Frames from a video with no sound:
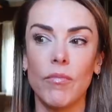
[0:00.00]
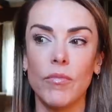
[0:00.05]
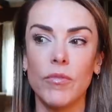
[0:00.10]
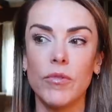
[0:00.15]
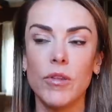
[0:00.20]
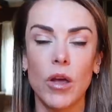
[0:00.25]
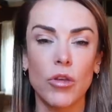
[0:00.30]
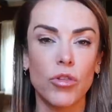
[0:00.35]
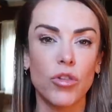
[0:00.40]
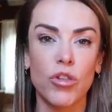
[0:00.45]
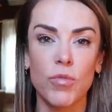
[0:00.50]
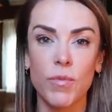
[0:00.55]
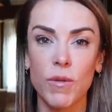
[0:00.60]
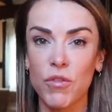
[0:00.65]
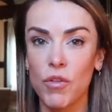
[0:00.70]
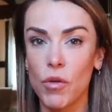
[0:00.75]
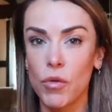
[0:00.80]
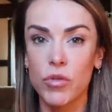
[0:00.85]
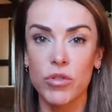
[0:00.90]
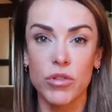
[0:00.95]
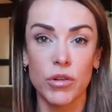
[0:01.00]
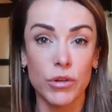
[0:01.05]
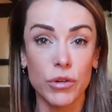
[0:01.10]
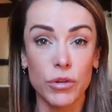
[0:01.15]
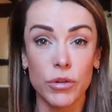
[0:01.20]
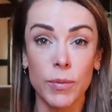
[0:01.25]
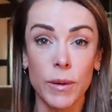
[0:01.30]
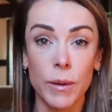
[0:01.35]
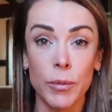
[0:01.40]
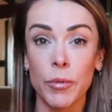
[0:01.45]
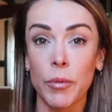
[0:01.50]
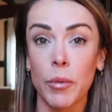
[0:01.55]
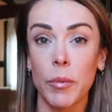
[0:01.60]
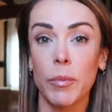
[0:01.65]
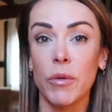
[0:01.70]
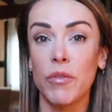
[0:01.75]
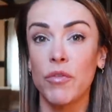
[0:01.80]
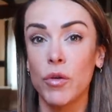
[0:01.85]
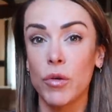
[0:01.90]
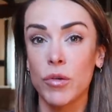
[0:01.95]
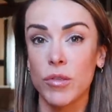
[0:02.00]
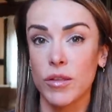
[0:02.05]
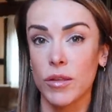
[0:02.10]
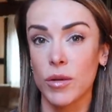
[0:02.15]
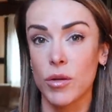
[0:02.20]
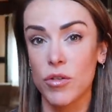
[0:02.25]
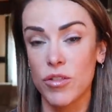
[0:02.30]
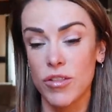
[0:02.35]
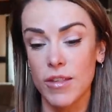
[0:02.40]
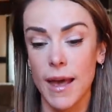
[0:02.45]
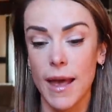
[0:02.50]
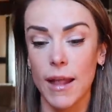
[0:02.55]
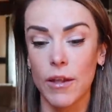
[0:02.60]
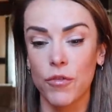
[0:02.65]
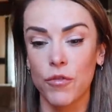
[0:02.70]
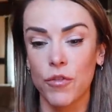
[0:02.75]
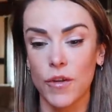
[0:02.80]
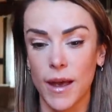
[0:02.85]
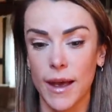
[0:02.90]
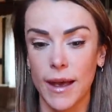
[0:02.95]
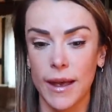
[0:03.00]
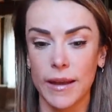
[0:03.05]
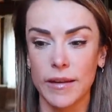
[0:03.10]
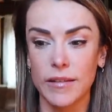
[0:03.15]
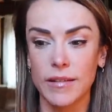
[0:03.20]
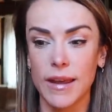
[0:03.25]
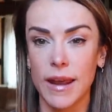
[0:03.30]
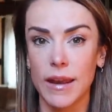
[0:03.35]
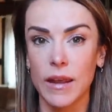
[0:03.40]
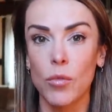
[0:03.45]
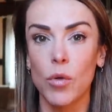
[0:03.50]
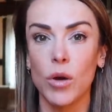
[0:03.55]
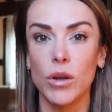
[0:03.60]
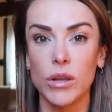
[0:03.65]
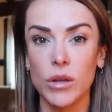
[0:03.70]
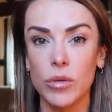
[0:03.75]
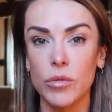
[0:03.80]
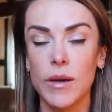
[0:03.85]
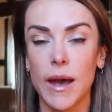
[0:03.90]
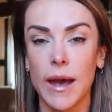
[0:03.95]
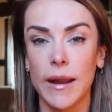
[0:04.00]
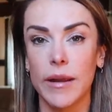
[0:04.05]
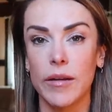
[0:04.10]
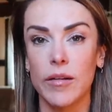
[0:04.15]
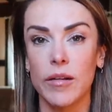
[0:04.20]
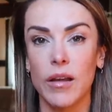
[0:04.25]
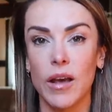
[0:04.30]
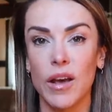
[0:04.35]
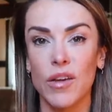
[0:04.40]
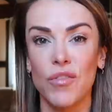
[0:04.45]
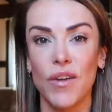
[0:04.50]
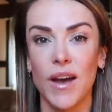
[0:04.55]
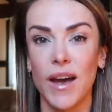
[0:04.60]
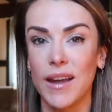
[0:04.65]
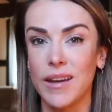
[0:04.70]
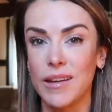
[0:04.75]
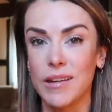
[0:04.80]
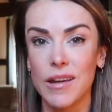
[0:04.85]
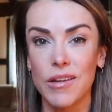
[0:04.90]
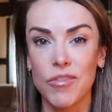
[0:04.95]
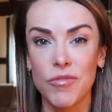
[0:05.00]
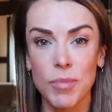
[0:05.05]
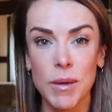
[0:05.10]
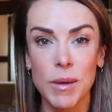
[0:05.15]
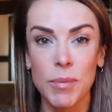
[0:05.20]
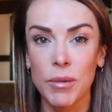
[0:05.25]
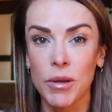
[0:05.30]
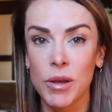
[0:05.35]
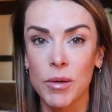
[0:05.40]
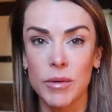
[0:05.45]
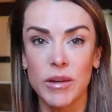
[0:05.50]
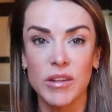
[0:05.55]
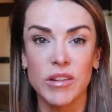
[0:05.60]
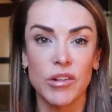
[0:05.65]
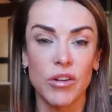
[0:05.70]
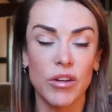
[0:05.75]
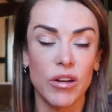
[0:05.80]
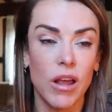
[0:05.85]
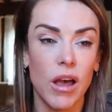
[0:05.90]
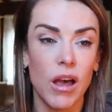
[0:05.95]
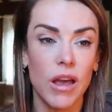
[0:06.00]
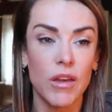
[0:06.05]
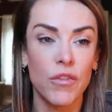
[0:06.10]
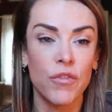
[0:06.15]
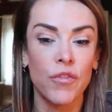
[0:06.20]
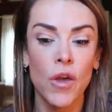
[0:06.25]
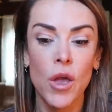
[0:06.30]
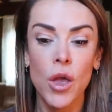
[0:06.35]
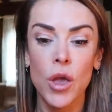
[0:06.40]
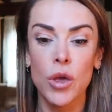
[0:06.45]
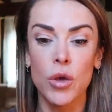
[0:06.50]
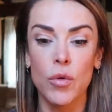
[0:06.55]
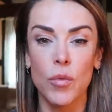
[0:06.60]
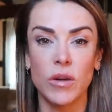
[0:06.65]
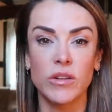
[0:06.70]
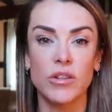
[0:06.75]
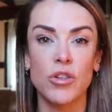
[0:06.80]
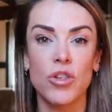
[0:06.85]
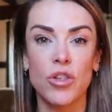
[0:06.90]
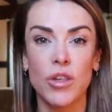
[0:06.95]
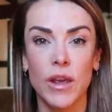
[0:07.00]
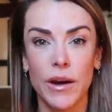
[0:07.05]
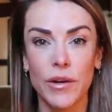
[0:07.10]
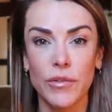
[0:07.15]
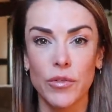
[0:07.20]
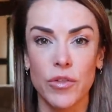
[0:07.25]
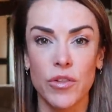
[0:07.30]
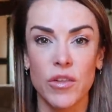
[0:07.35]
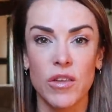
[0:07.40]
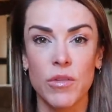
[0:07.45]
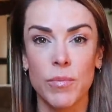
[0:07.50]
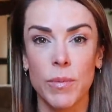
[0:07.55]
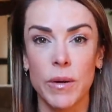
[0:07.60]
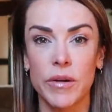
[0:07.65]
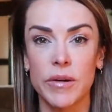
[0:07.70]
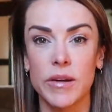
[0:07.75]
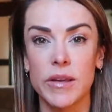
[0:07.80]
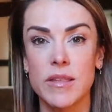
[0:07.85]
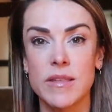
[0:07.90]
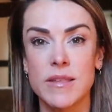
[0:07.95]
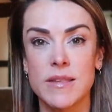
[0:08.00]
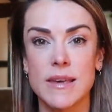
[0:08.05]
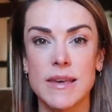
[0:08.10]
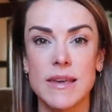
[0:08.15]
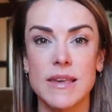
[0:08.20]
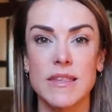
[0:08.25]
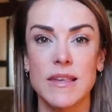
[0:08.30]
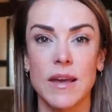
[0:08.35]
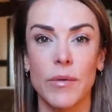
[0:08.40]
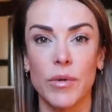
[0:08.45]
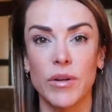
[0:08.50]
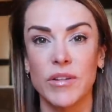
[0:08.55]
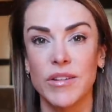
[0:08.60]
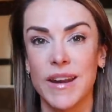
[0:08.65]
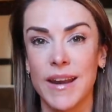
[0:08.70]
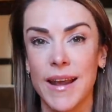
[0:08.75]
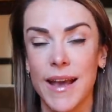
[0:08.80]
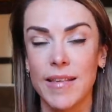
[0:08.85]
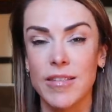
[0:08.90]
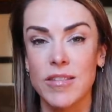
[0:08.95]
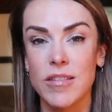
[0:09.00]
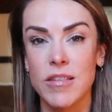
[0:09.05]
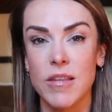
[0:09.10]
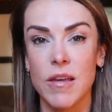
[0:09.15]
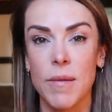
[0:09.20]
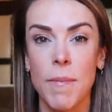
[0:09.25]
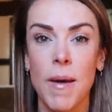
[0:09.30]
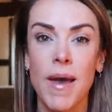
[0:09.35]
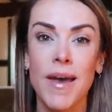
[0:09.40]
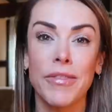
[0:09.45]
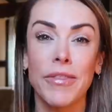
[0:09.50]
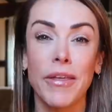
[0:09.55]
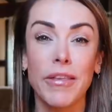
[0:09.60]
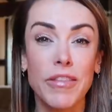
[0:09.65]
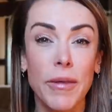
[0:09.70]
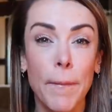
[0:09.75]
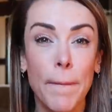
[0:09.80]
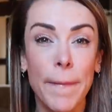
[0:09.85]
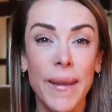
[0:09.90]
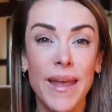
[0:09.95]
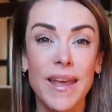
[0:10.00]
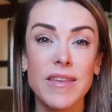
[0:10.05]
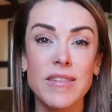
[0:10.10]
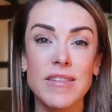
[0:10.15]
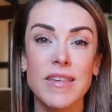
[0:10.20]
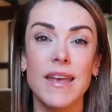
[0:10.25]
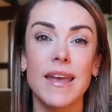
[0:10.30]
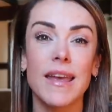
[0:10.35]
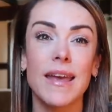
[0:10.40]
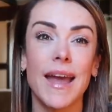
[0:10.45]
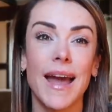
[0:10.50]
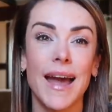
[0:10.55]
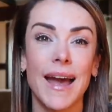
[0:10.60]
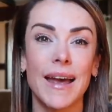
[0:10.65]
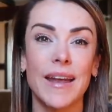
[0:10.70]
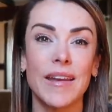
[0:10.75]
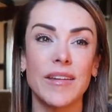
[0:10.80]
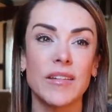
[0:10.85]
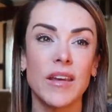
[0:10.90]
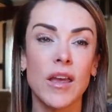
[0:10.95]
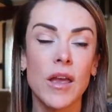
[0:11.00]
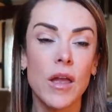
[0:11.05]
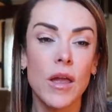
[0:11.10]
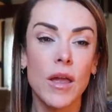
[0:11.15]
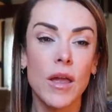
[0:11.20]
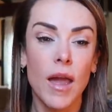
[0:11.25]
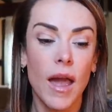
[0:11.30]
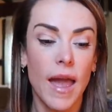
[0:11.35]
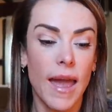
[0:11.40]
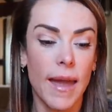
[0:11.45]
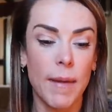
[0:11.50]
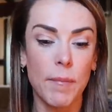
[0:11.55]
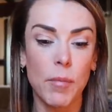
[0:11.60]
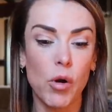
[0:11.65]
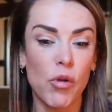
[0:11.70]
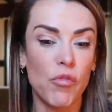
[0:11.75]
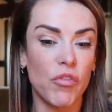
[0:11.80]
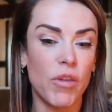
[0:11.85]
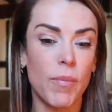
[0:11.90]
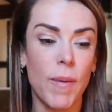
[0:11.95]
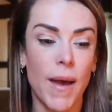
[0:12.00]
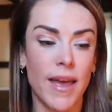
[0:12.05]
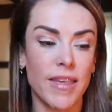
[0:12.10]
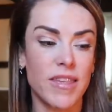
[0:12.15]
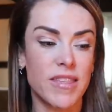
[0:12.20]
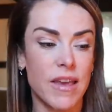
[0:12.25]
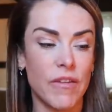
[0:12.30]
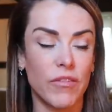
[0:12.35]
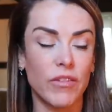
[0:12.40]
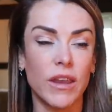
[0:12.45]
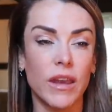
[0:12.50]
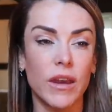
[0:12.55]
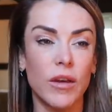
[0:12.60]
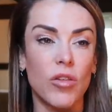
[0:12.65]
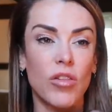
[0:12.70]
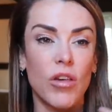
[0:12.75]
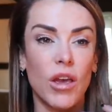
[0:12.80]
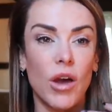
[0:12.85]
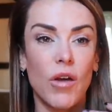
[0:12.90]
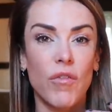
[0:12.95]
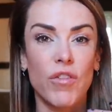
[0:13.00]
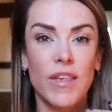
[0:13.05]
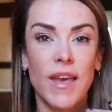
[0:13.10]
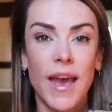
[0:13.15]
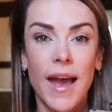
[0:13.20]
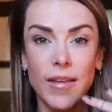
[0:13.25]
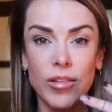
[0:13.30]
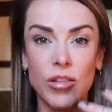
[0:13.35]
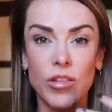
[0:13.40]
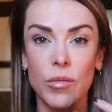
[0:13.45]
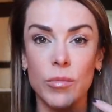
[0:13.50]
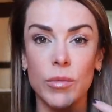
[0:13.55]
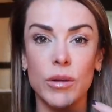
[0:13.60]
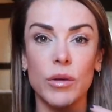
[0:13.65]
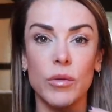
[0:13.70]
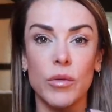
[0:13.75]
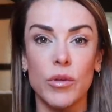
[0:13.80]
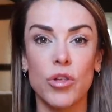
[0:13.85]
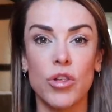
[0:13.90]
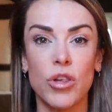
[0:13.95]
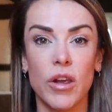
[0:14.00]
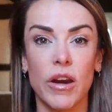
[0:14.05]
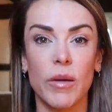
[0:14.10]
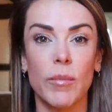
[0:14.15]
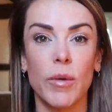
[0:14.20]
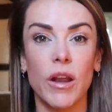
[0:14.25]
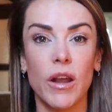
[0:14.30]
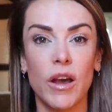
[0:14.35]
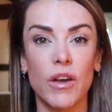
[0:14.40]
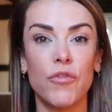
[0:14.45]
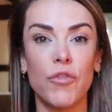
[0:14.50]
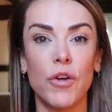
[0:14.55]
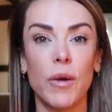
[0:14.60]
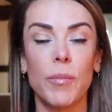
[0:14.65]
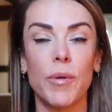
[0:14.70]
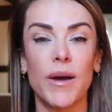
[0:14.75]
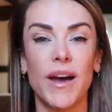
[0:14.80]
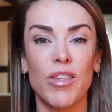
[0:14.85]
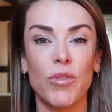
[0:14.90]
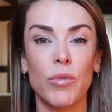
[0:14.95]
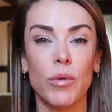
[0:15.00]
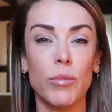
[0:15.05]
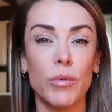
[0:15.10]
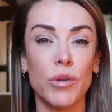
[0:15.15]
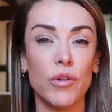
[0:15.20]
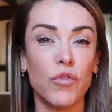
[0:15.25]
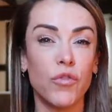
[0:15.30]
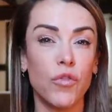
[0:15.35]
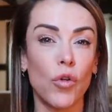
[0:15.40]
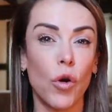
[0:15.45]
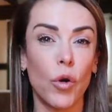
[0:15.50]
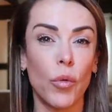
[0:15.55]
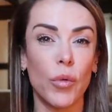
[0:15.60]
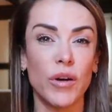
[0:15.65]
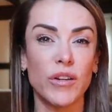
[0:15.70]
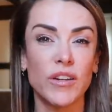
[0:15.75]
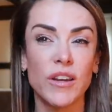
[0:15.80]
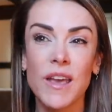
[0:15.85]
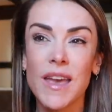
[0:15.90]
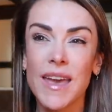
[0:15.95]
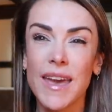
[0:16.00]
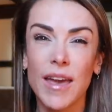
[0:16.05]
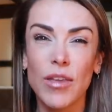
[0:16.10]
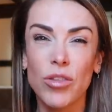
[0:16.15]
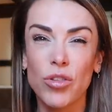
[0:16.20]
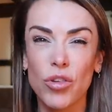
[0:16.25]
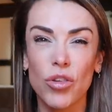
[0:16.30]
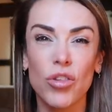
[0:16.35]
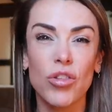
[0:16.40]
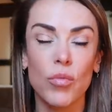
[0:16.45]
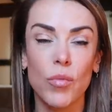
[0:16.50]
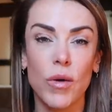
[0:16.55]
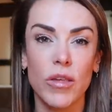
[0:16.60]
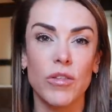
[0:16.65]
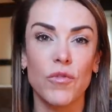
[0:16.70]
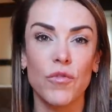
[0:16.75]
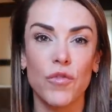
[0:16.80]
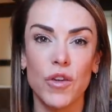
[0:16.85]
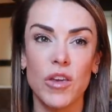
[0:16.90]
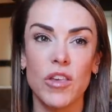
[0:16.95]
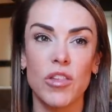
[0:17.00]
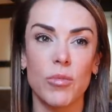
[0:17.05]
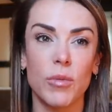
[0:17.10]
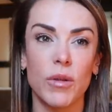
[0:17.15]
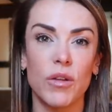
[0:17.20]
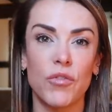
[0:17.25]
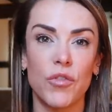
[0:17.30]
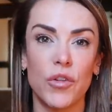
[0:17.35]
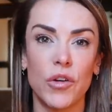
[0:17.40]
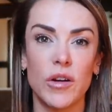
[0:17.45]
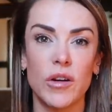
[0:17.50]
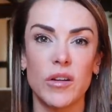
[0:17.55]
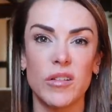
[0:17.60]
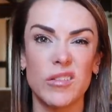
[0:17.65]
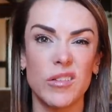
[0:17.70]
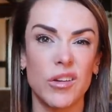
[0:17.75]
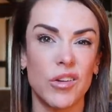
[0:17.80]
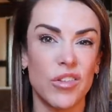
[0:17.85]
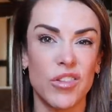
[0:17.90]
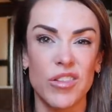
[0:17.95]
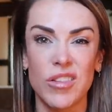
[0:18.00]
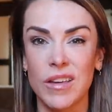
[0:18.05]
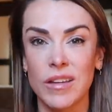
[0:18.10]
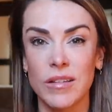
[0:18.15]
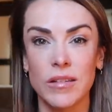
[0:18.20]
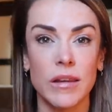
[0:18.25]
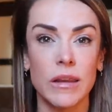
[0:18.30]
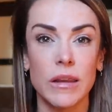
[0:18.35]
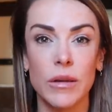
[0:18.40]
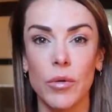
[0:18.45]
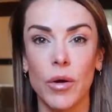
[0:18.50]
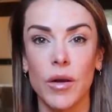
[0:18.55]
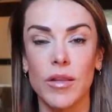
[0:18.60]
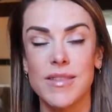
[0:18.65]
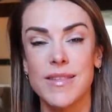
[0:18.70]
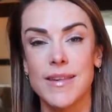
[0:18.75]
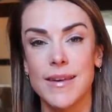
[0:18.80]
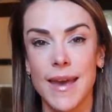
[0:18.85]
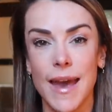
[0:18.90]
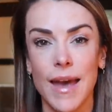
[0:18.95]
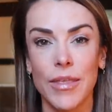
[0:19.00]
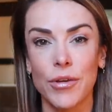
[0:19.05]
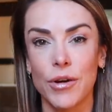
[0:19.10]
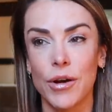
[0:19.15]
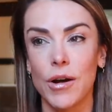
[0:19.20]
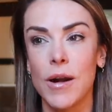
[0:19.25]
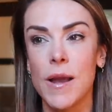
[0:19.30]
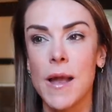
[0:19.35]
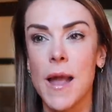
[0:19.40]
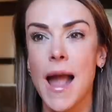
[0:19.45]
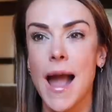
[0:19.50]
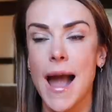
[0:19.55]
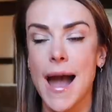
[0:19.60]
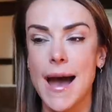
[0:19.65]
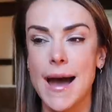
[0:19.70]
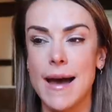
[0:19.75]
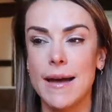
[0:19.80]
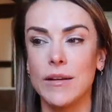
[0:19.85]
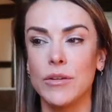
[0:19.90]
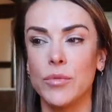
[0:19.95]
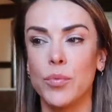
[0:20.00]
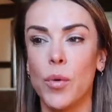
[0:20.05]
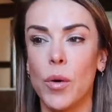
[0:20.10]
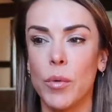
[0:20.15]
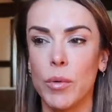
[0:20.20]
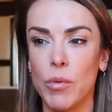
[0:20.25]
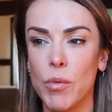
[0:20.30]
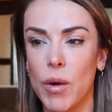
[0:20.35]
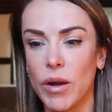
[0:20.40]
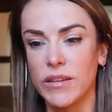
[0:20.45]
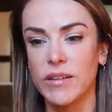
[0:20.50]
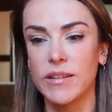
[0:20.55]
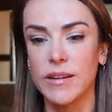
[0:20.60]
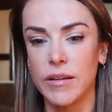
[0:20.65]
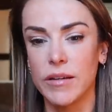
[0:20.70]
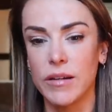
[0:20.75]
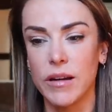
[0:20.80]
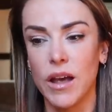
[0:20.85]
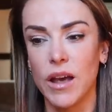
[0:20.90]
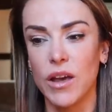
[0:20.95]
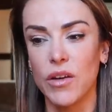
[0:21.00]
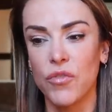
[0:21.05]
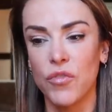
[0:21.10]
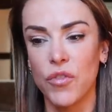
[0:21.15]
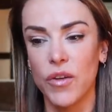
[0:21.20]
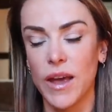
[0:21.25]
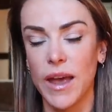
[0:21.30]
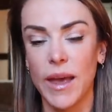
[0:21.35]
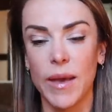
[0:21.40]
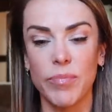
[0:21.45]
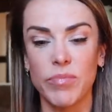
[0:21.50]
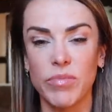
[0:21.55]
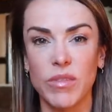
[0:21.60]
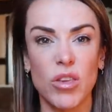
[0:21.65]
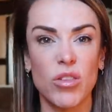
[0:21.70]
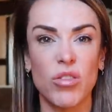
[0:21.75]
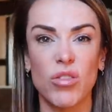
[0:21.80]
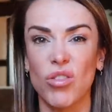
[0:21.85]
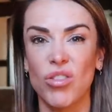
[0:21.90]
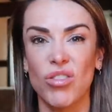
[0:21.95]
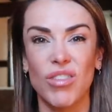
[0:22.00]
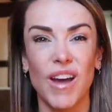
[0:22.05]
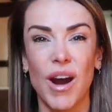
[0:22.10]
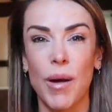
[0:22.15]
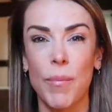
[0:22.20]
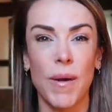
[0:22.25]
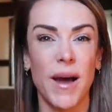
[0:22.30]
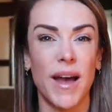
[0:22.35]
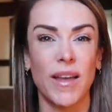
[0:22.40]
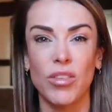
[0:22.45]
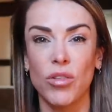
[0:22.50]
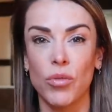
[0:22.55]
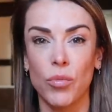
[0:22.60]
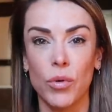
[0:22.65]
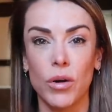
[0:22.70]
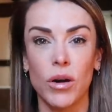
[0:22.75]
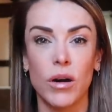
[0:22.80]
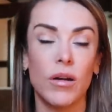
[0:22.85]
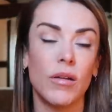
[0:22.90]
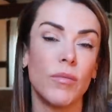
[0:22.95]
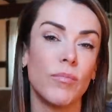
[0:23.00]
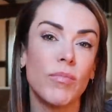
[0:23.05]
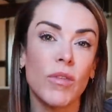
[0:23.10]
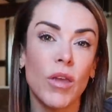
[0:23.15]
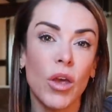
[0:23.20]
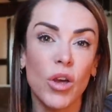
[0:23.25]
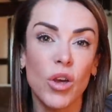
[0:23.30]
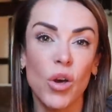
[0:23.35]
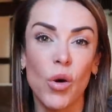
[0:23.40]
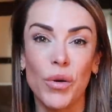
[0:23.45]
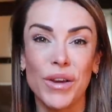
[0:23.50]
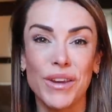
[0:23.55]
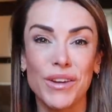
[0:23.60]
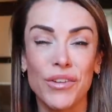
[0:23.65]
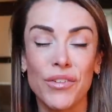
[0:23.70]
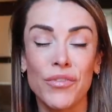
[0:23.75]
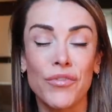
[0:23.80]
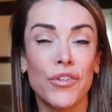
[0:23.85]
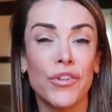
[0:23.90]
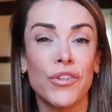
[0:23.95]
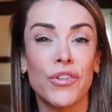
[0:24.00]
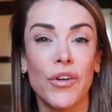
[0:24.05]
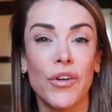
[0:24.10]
not just be focused on other people, be focused on yourself and getting what you can out of life. And if people come into your life who want to share those experiences and want to enhance them, that's amazing. And over the past 7 years I obviously had someone who I was sharing my life with, but as we move forward it just wasn't feasible for us to continue on together, and what we wanted out of life, our paths were going in different